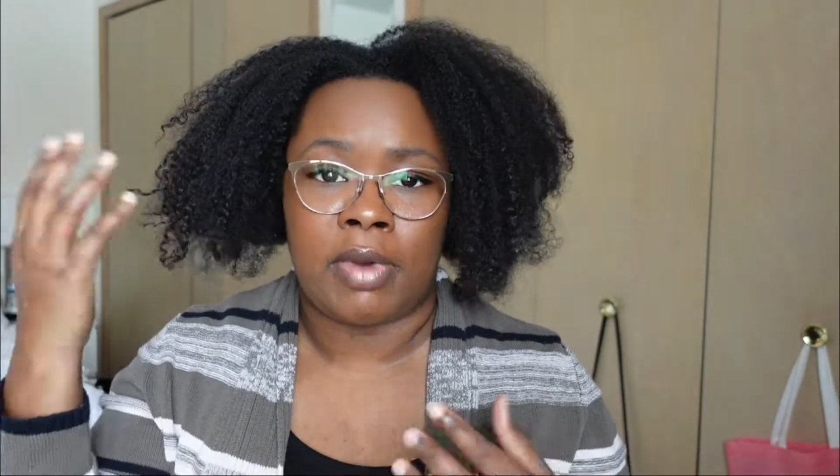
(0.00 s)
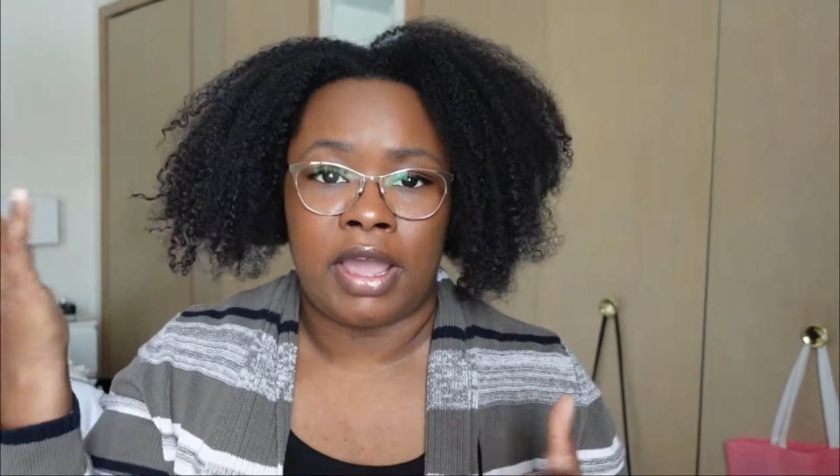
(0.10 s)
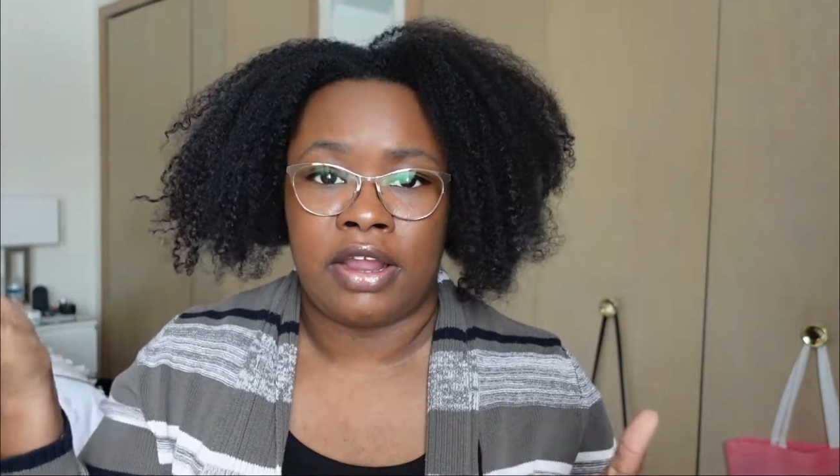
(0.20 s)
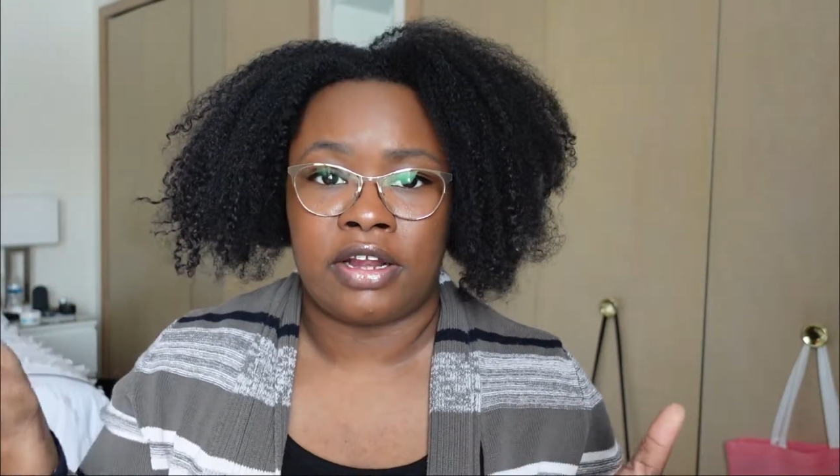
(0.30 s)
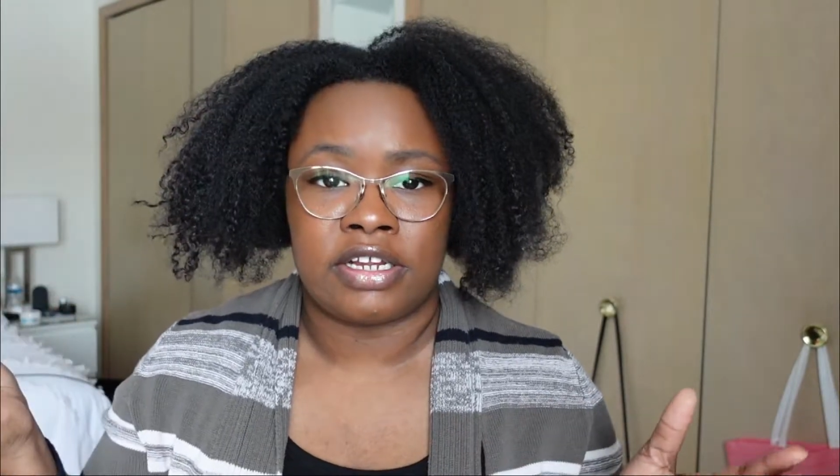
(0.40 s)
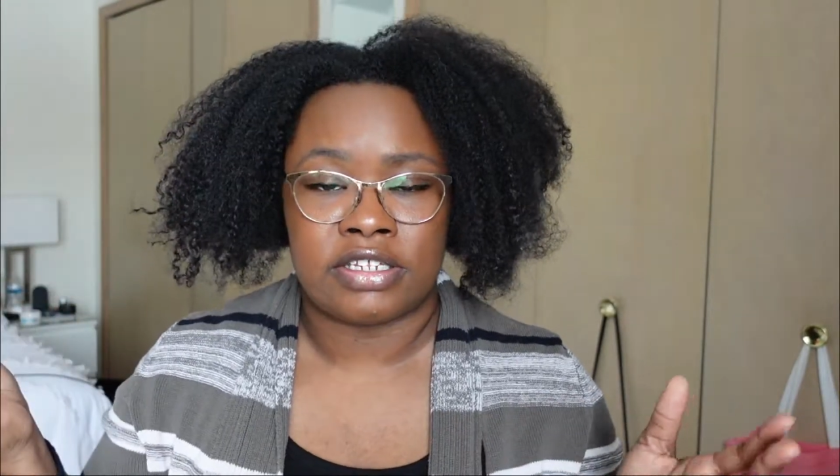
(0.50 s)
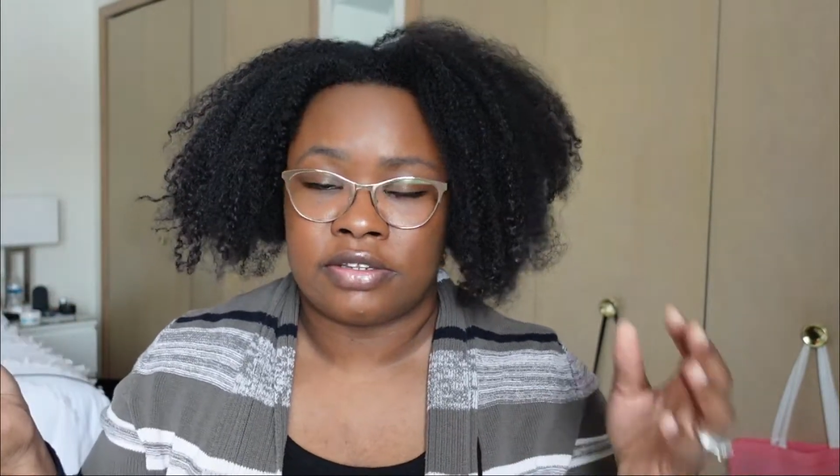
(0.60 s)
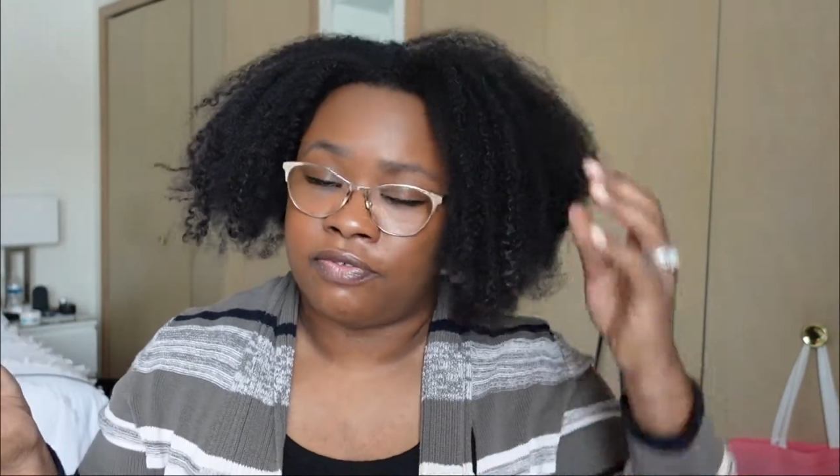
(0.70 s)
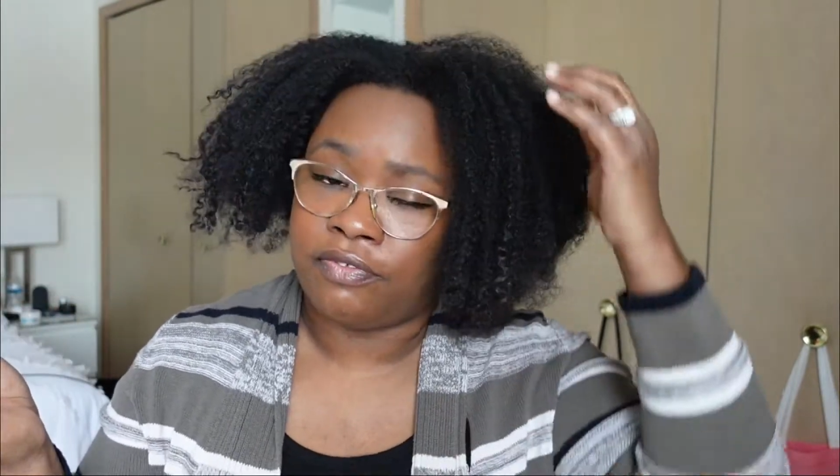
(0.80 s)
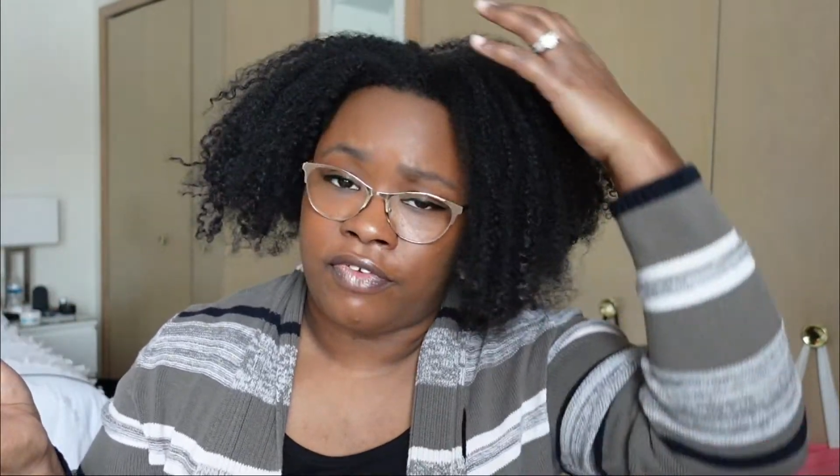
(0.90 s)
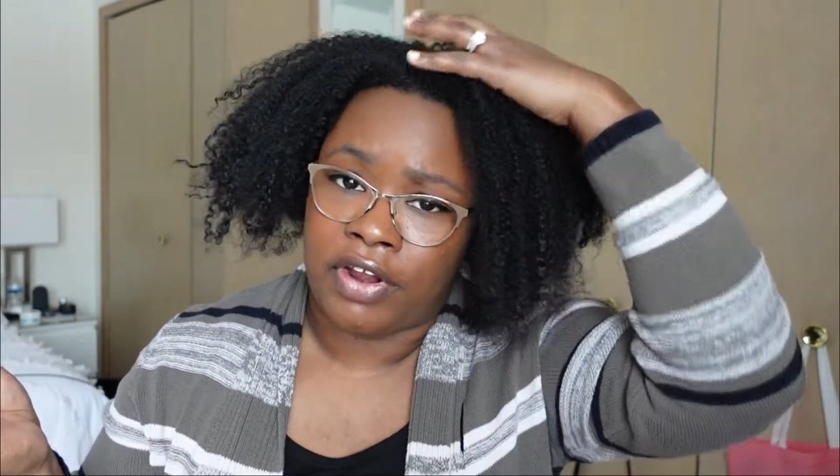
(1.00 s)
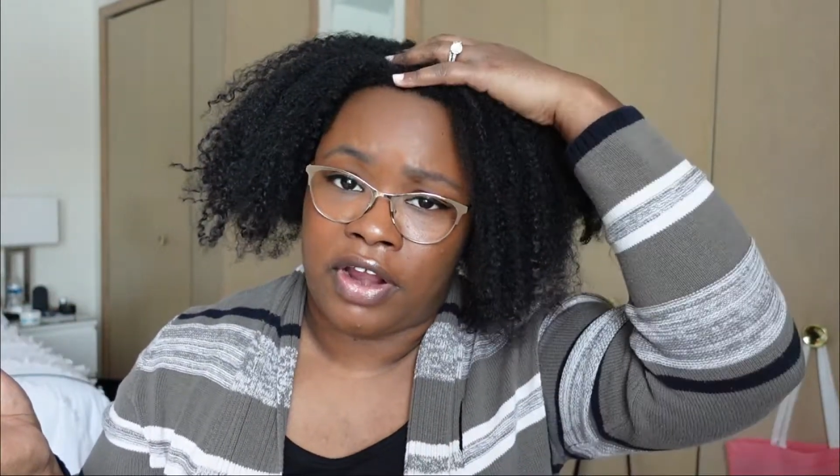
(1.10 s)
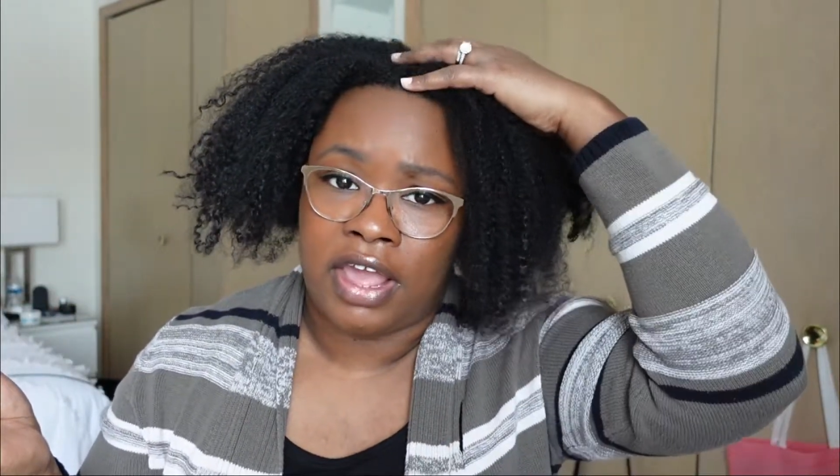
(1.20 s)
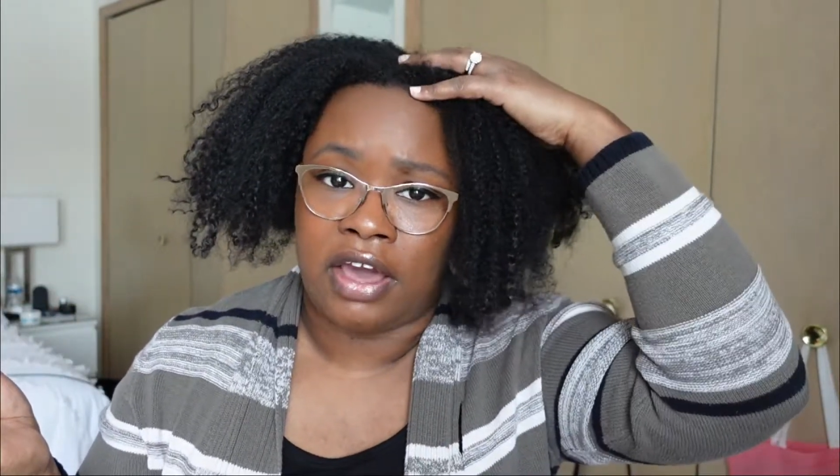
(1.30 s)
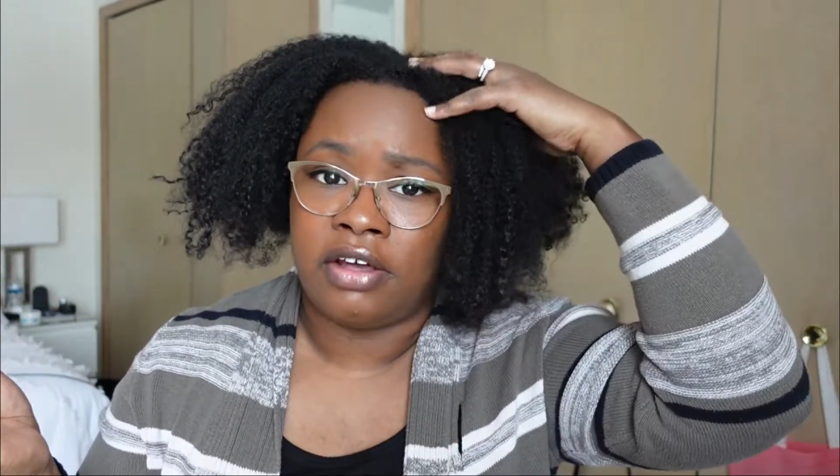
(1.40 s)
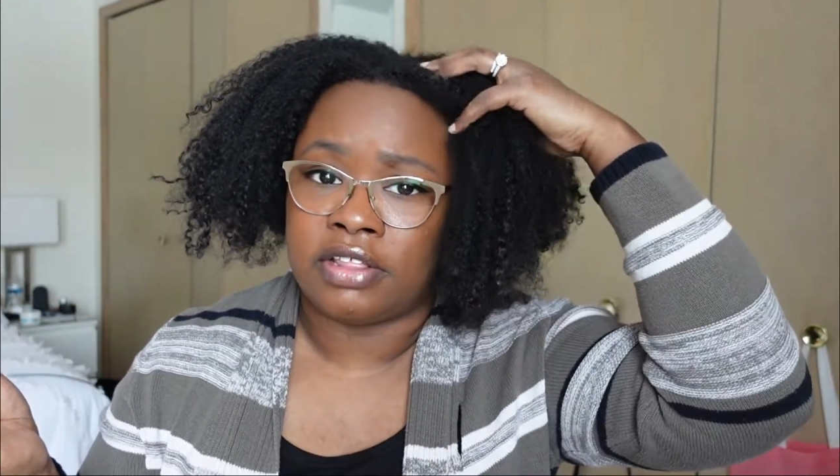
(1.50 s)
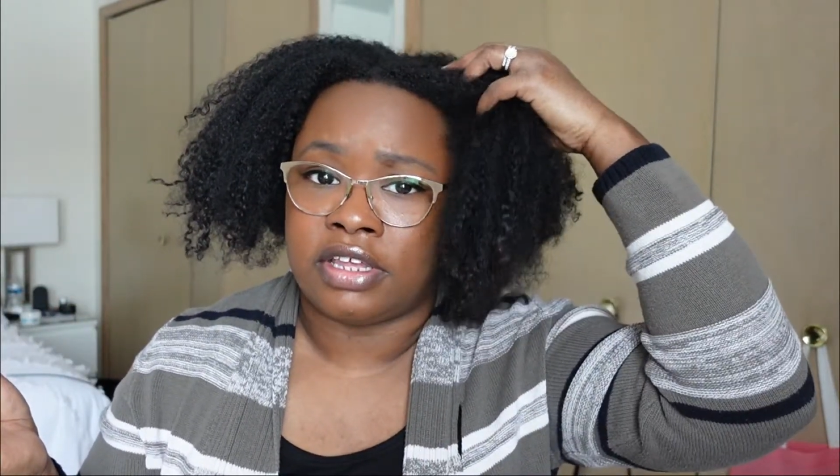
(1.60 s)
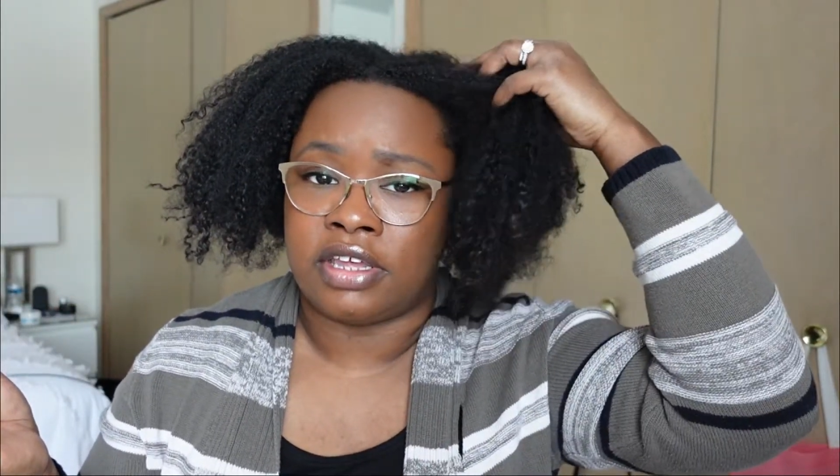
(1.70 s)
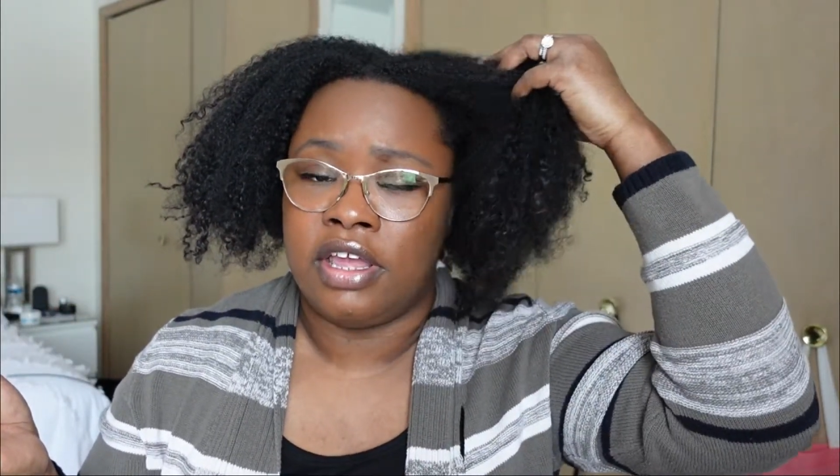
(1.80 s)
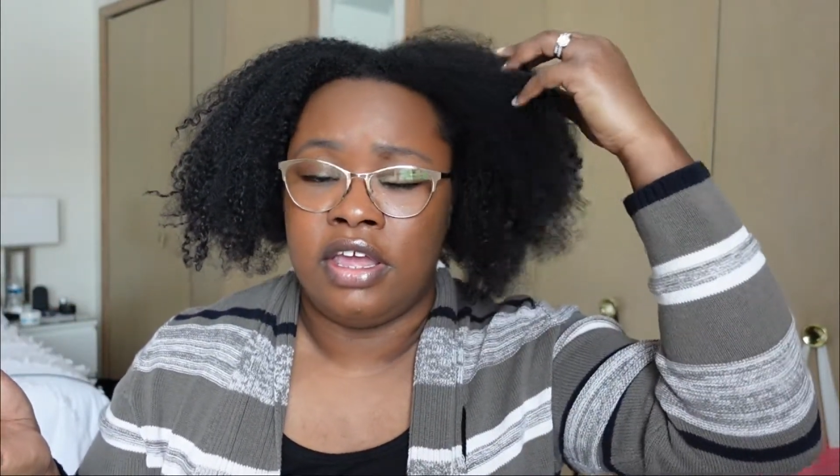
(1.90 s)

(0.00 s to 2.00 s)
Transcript: My hair is very healthy.